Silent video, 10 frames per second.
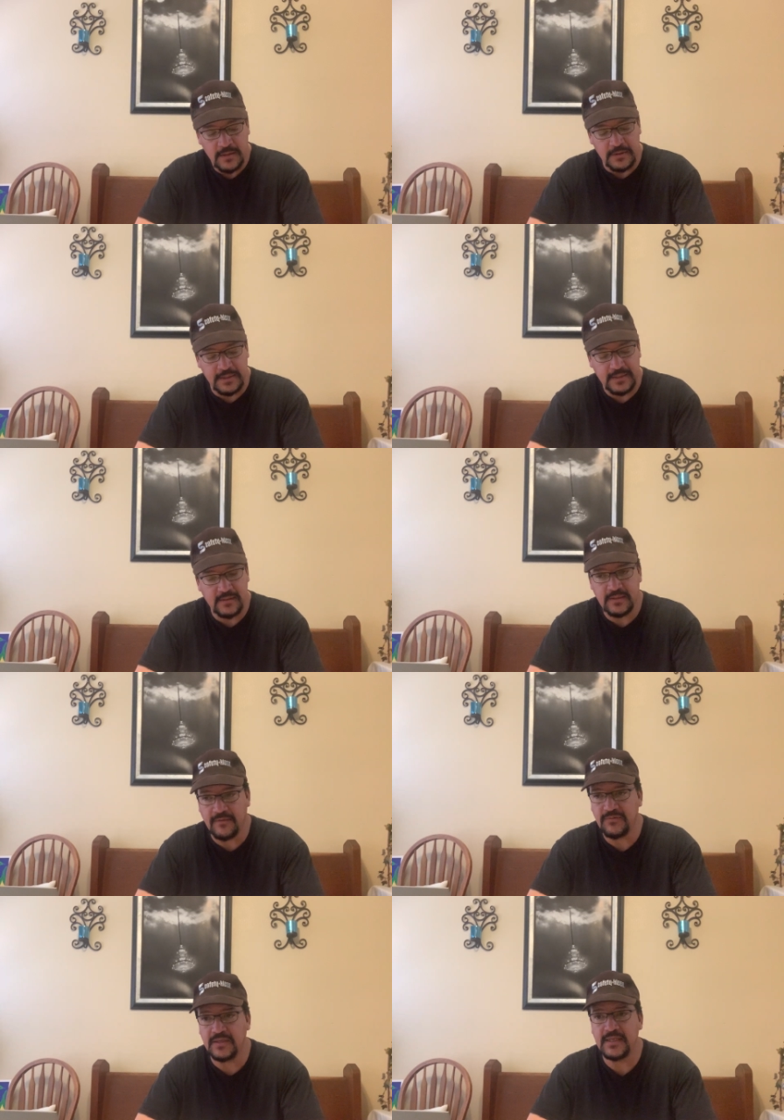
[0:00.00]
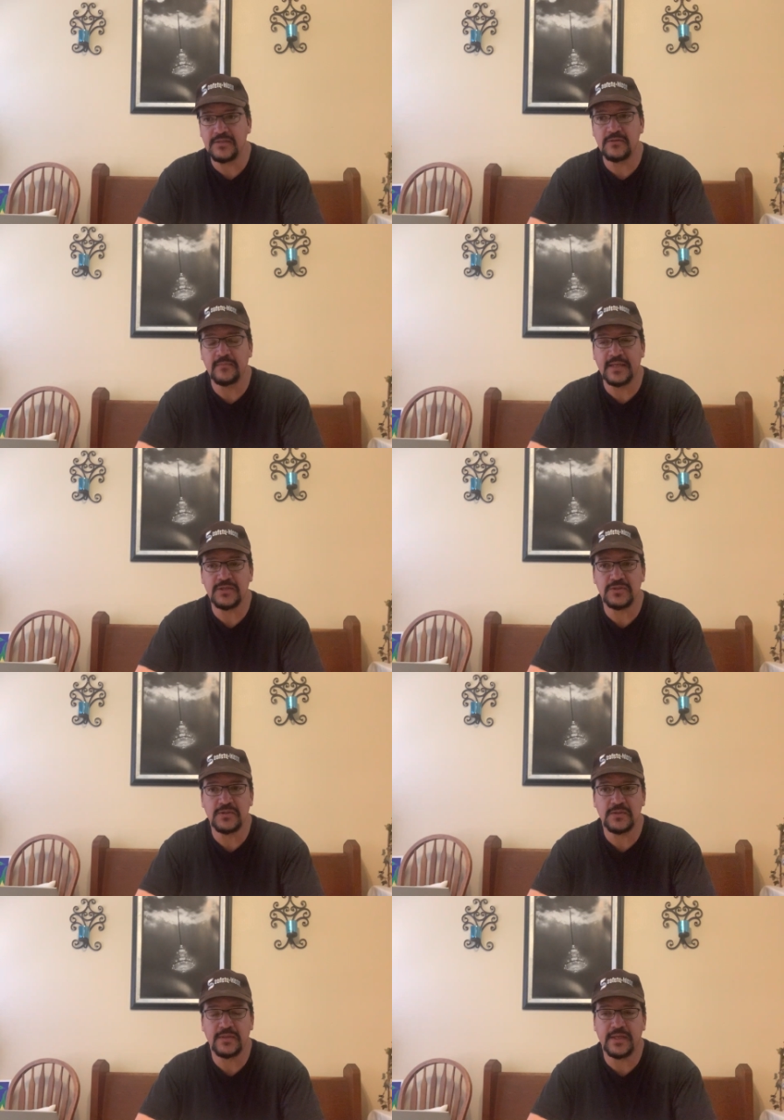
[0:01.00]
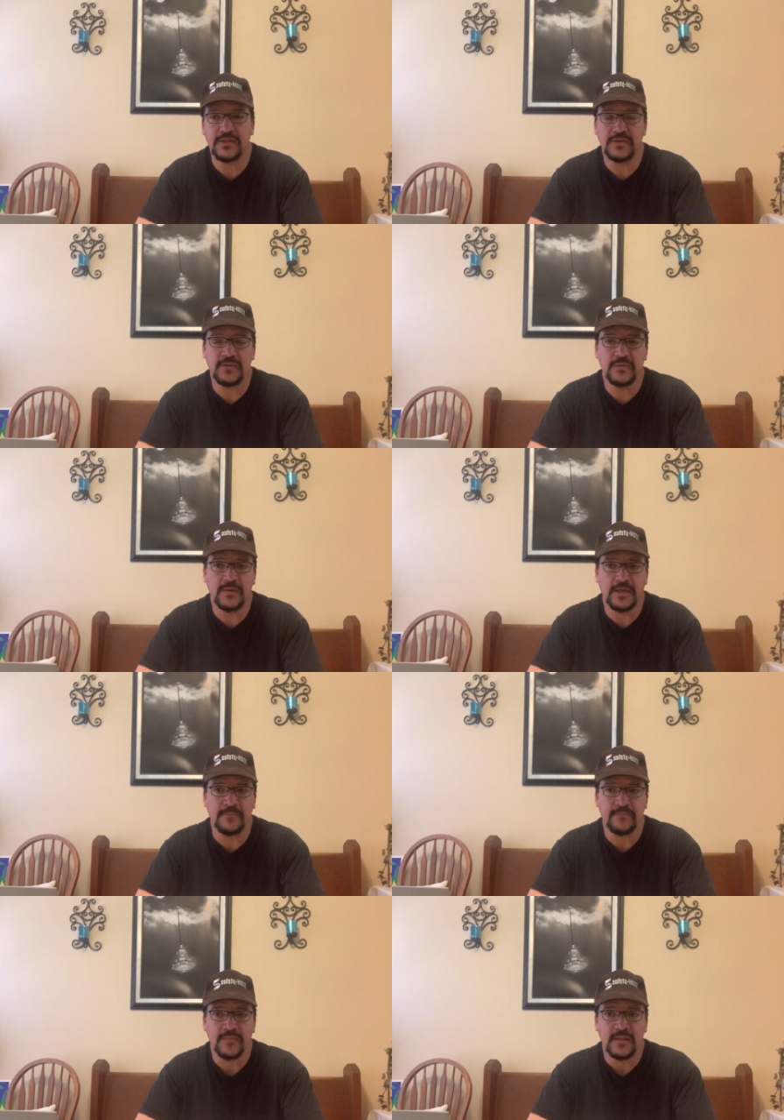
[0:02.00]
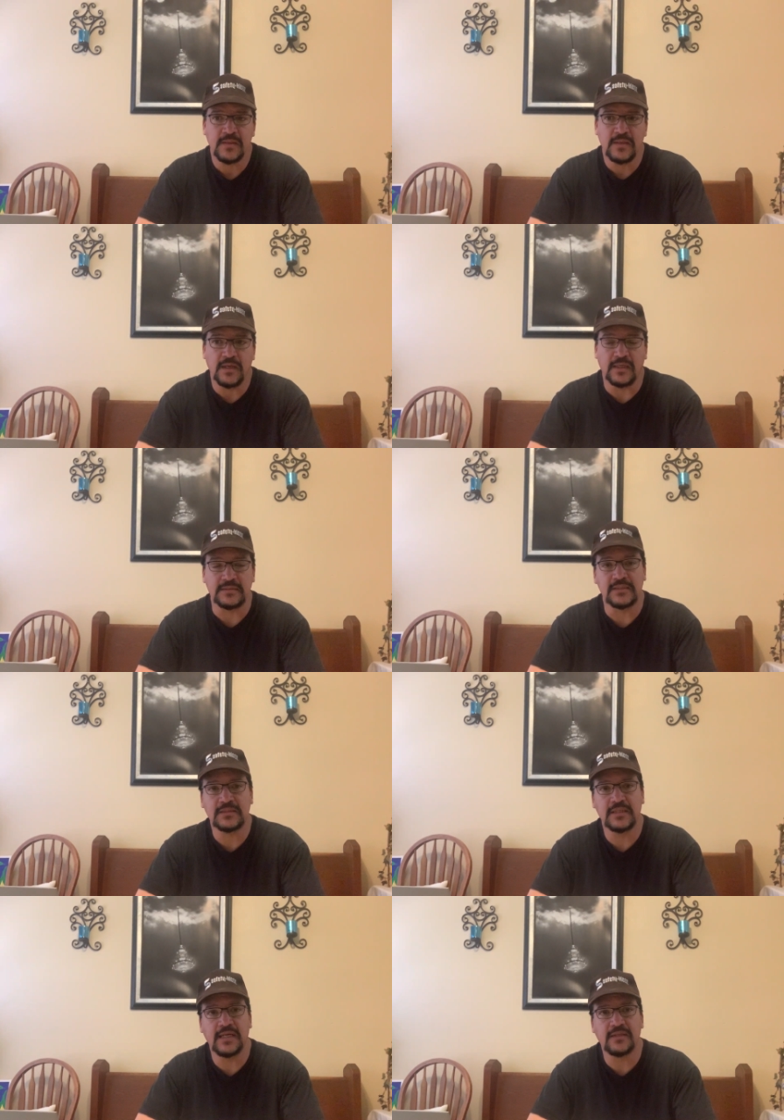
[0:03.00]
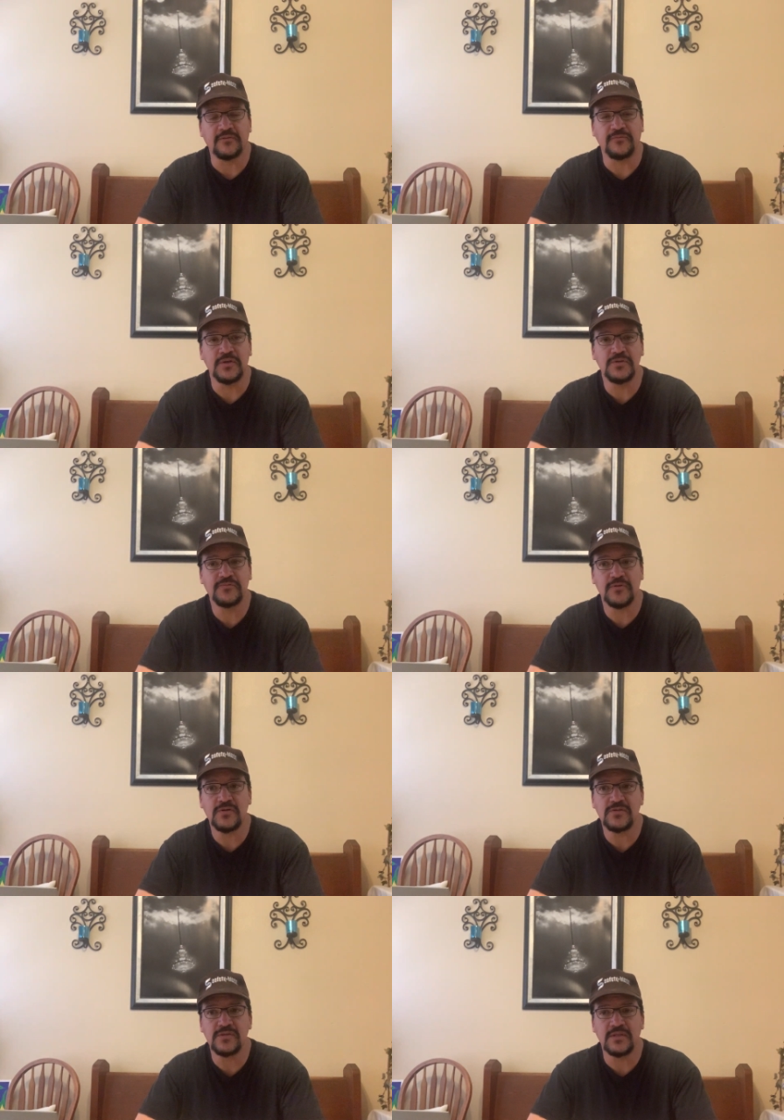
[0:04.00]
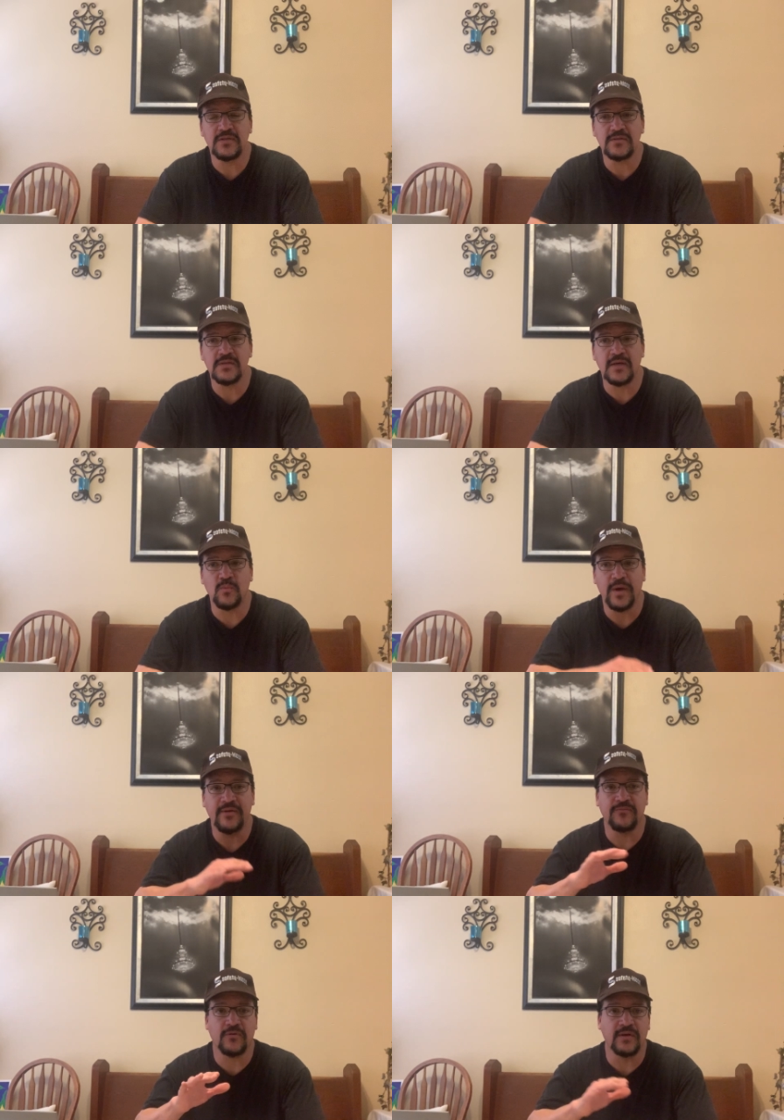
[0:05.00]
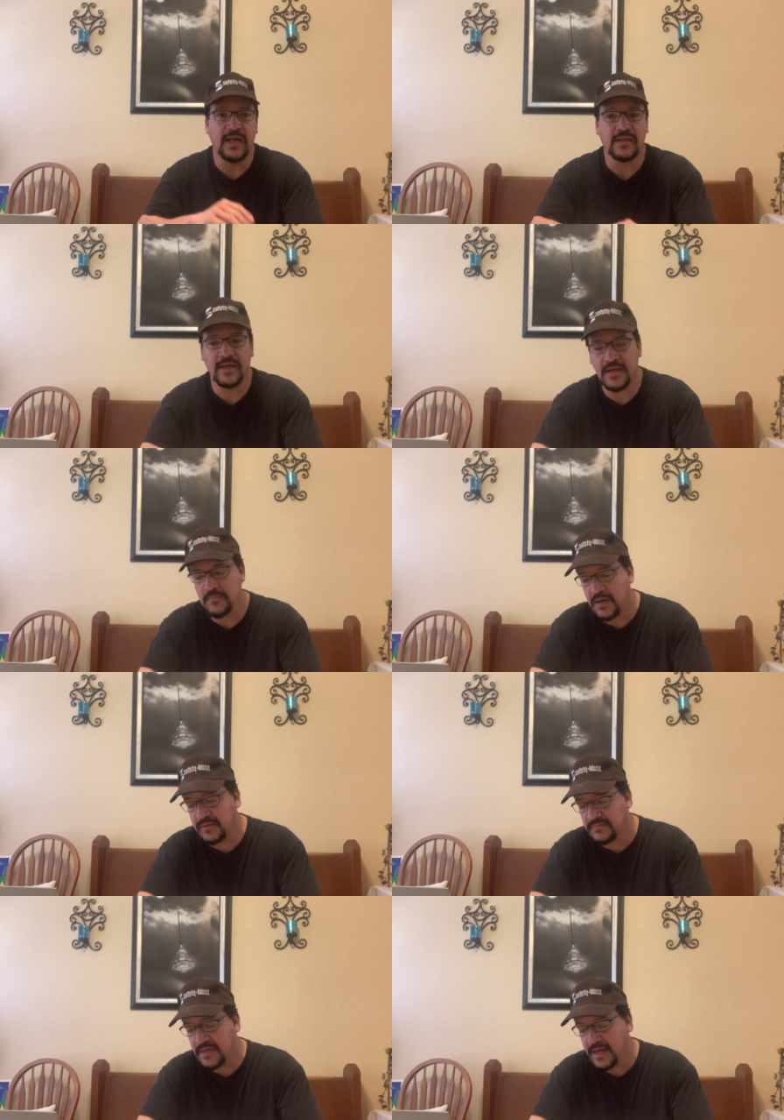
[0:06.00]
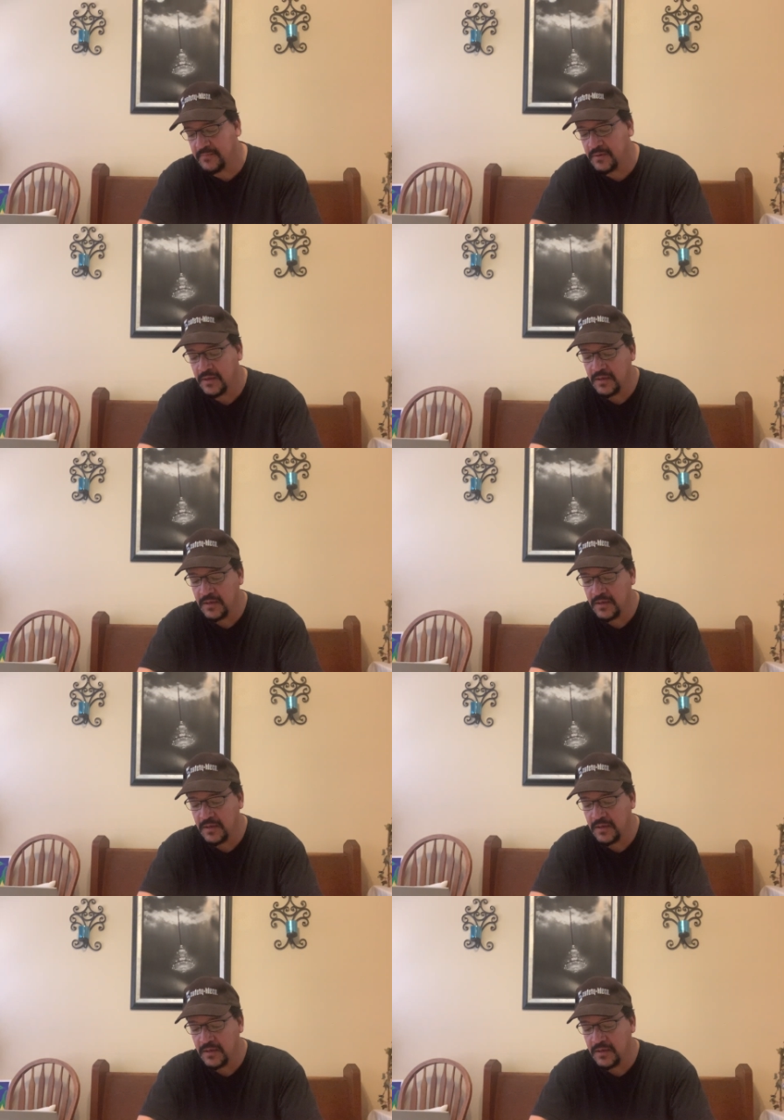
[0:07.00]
you definitely need to make sure that you disconnect the fuse first and wait for an allocated amount of time.